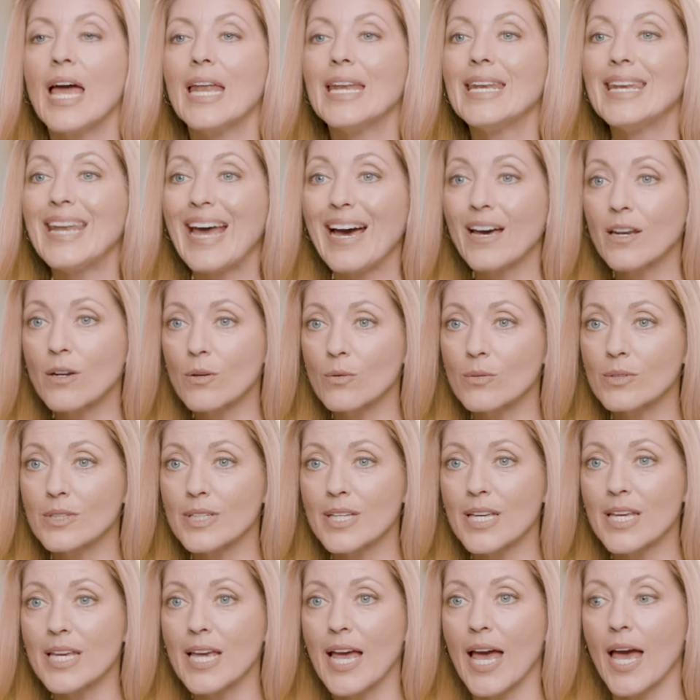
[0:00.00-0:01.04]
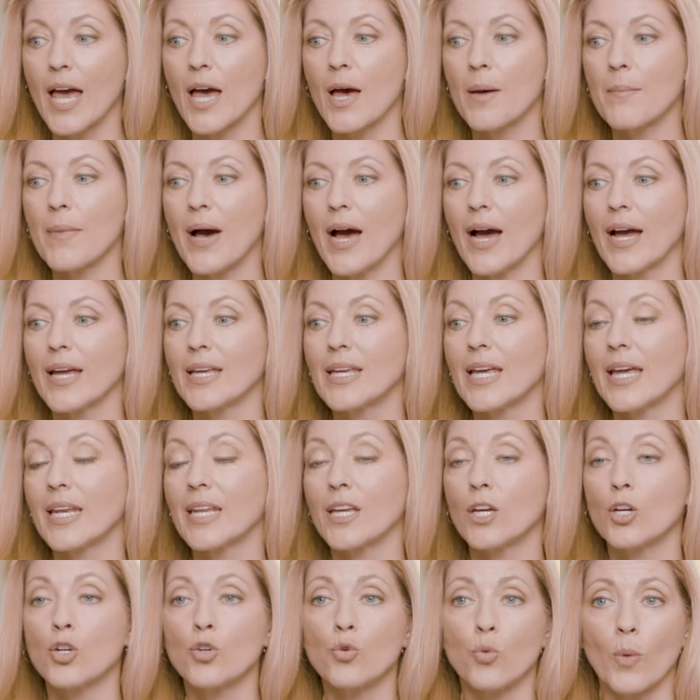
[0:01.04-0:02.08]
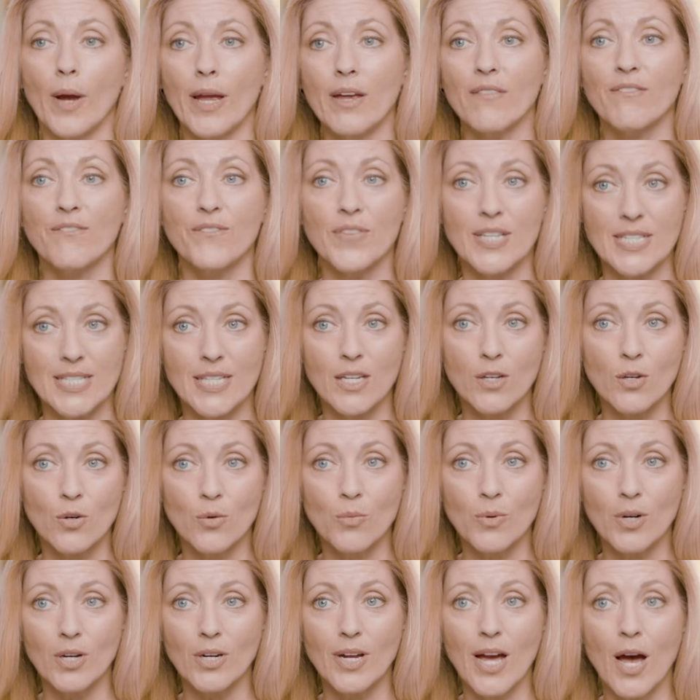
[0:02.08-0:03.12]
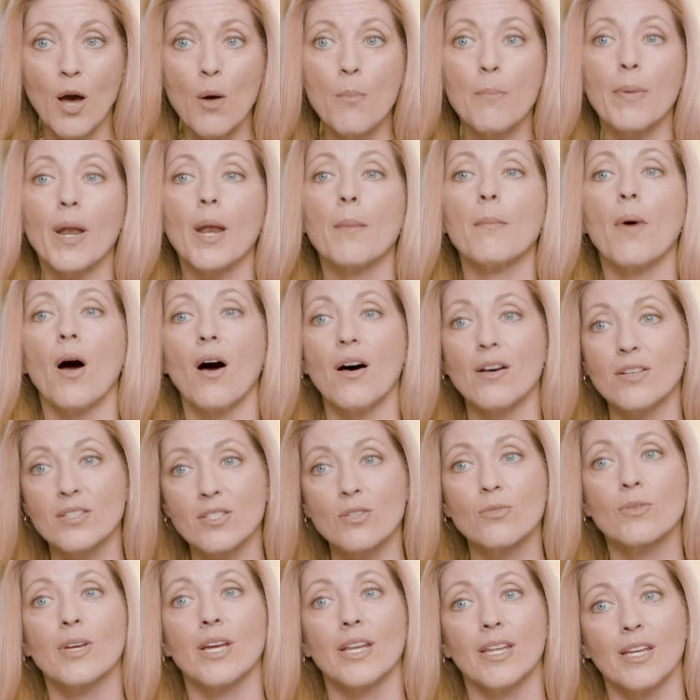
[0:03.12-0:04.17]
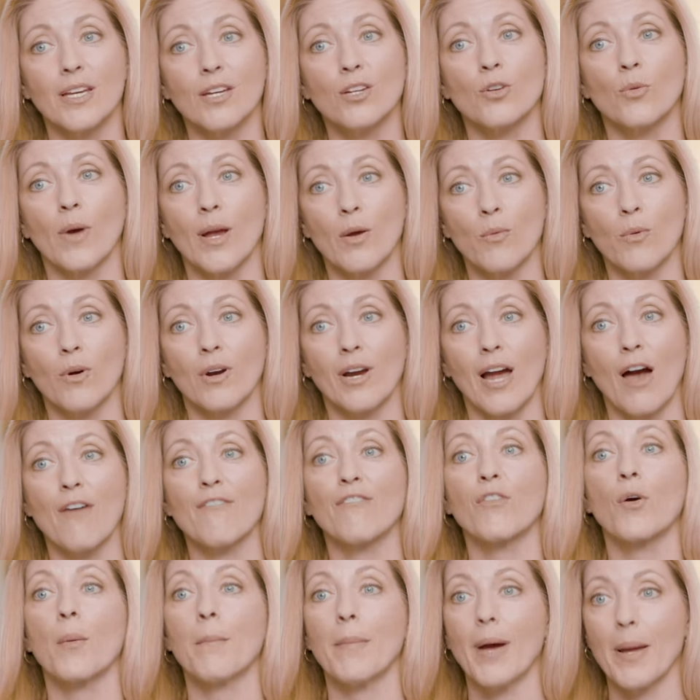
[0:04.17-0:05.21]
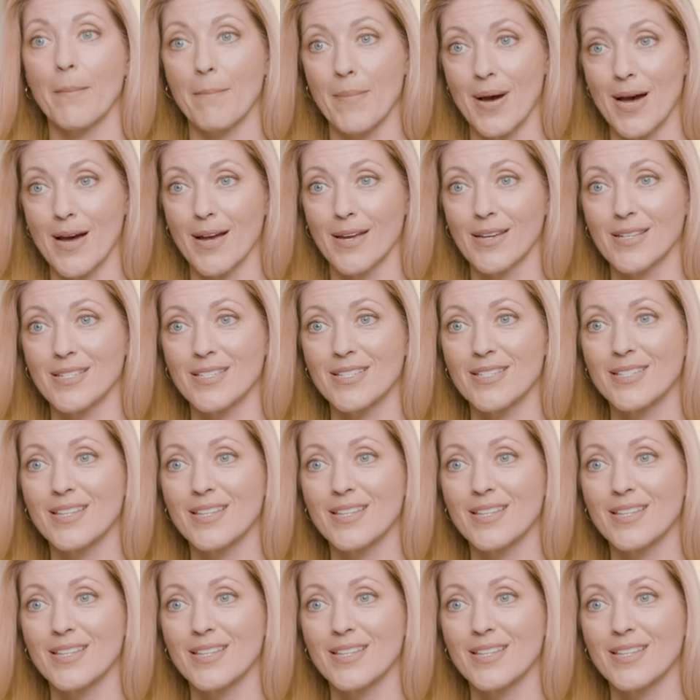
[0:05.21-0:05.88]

Not only am I getting a great physical workout, but I'm also getting a great workout for my mind.